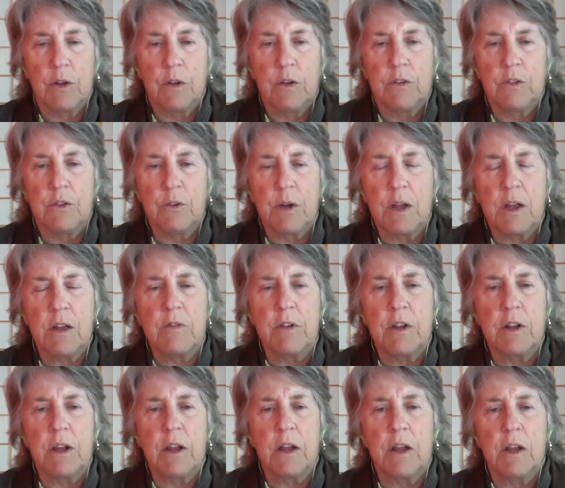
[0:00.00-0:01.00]
So
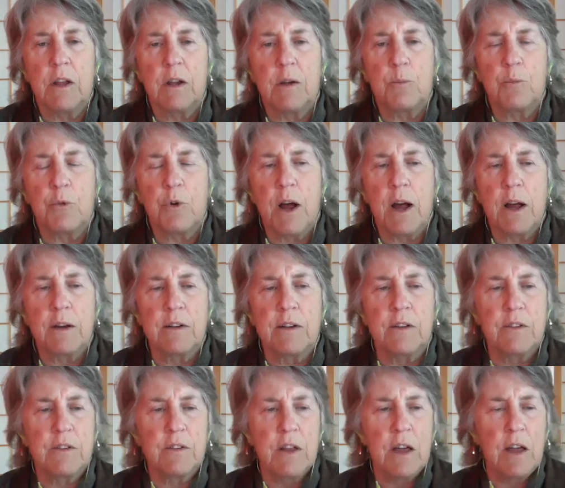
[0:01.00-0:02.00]
even in
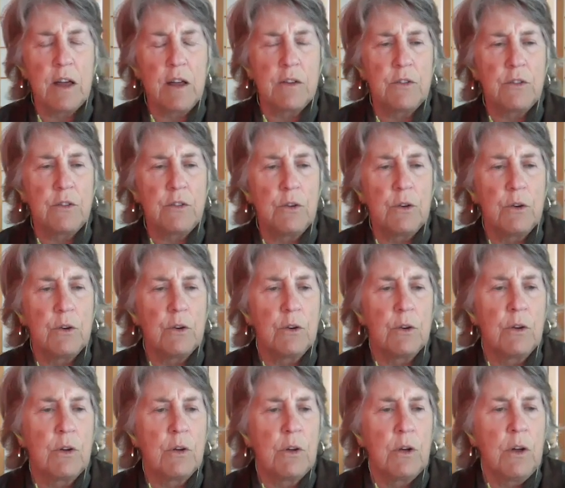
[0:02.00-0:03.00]
practice, if
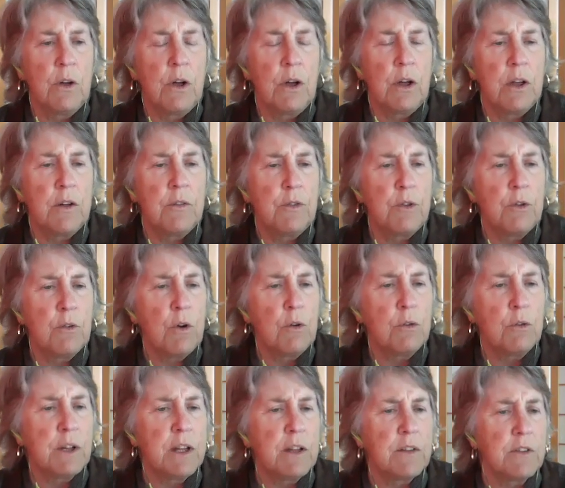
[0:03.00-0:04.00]
you're
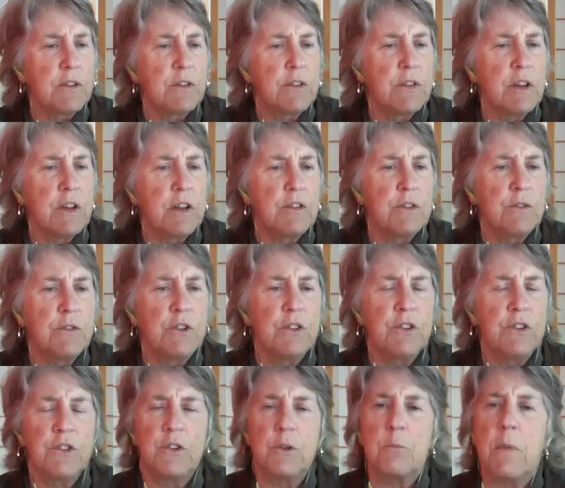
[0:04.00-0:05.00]
only at the stage of
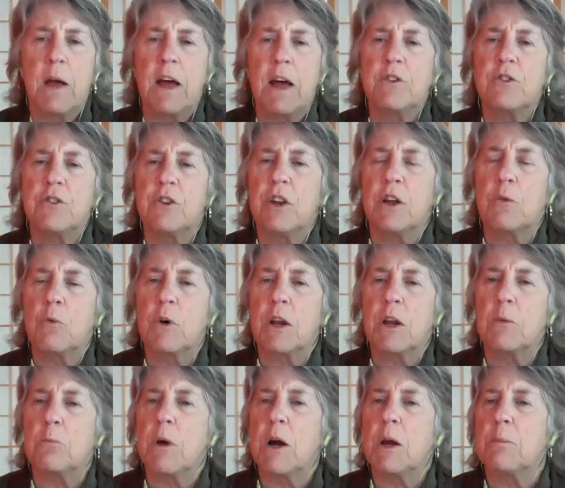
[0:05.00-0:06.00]
just imagining what
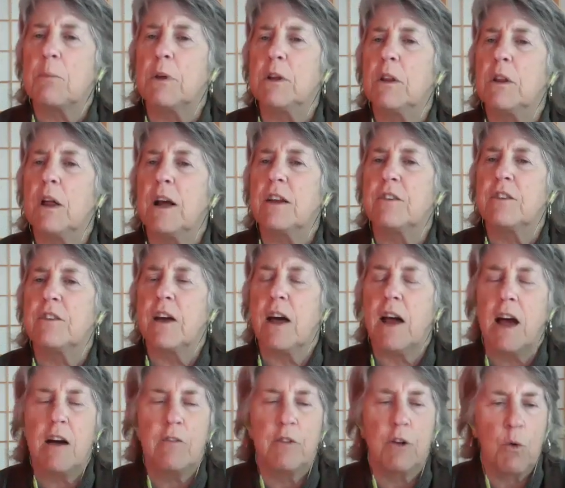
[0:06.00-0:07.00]
it might be like to
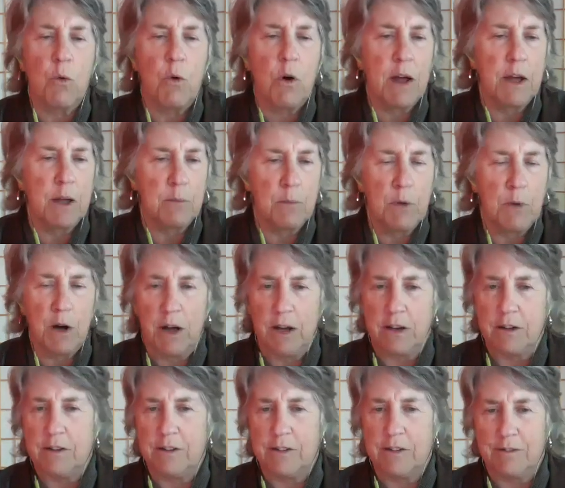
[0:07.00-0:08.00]
have a quiet mind,